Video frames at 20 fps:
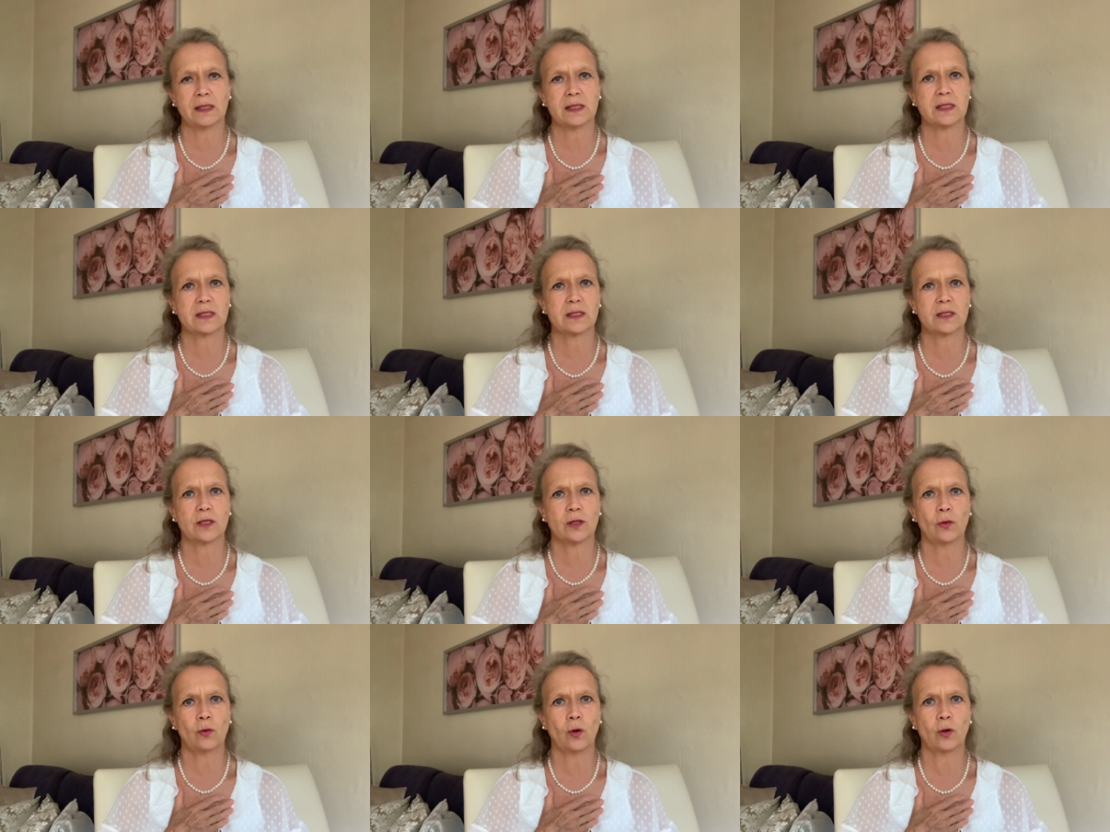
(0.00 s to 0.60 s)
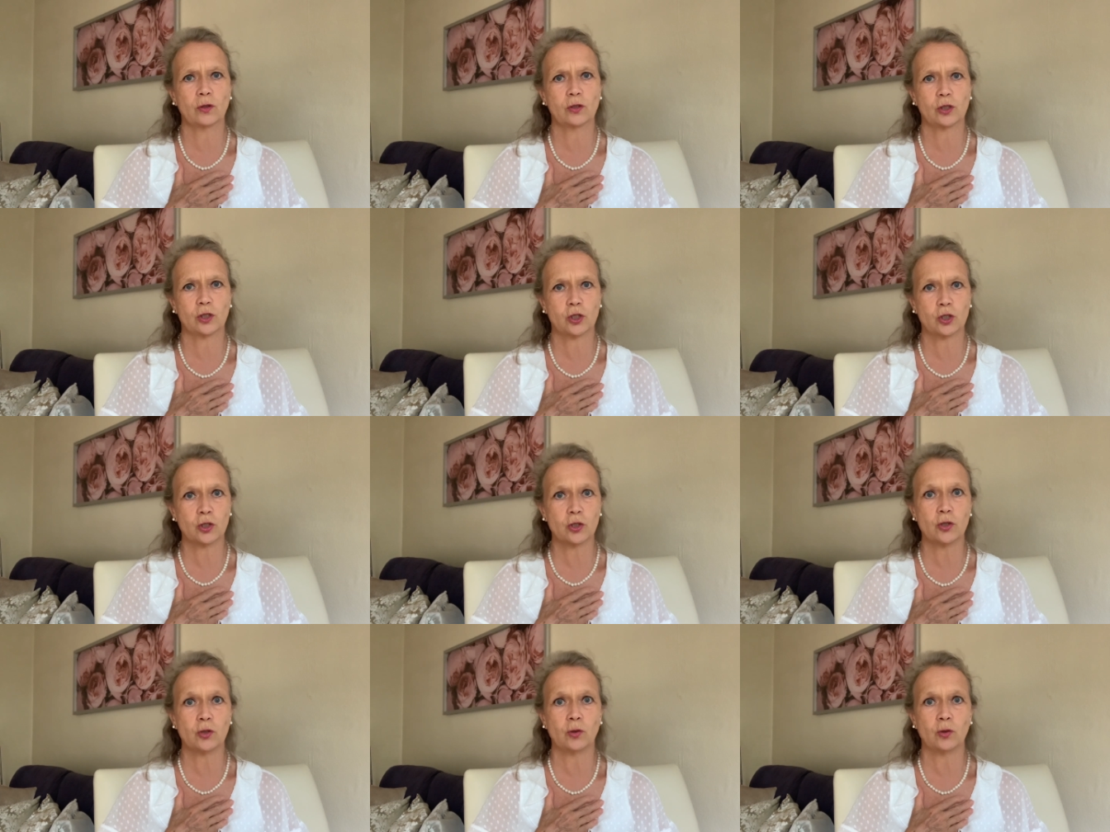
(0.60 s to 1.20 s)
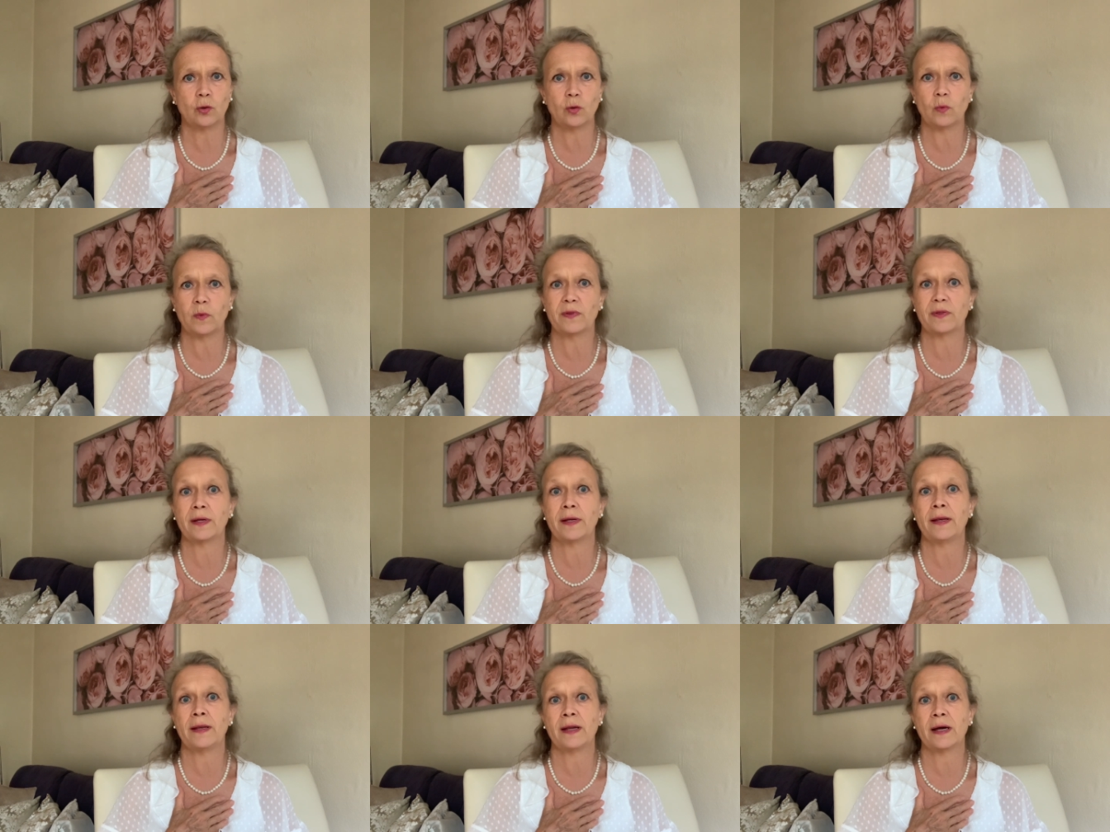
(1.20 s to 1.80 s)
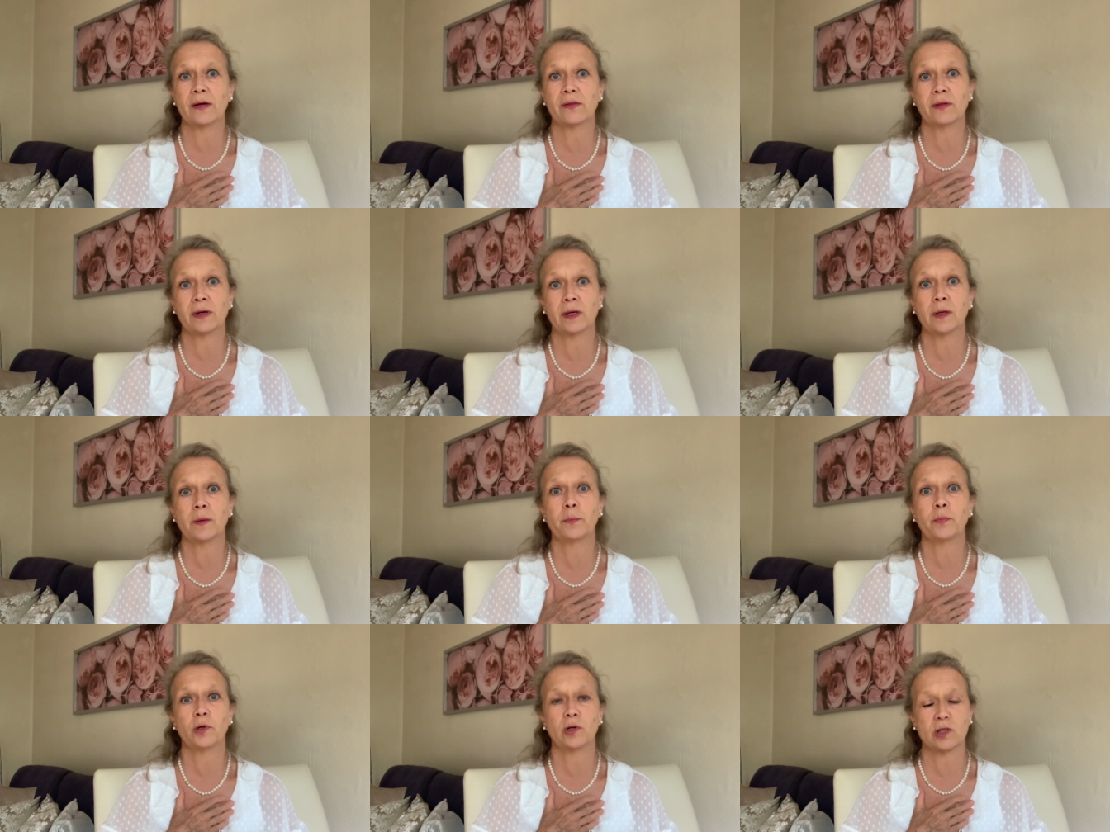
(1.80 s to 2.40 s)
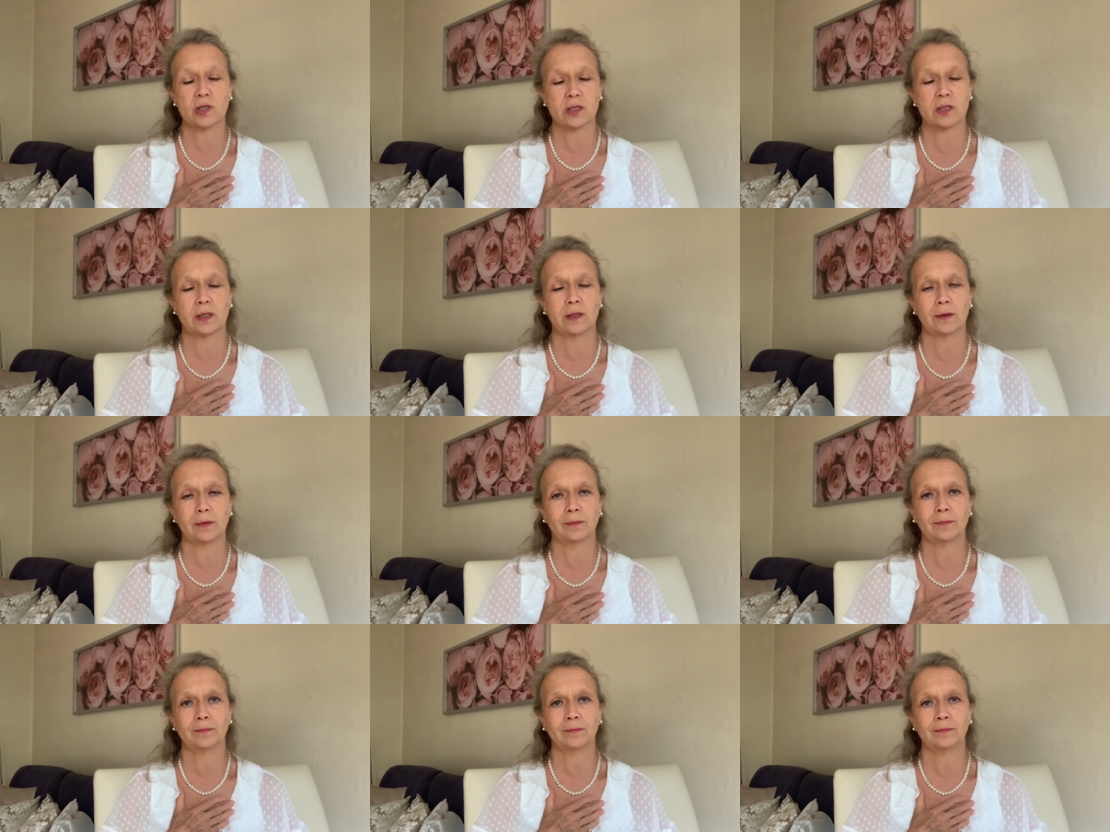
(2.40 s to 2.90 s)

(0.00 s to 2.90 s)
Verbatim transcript: It's not to do with another person.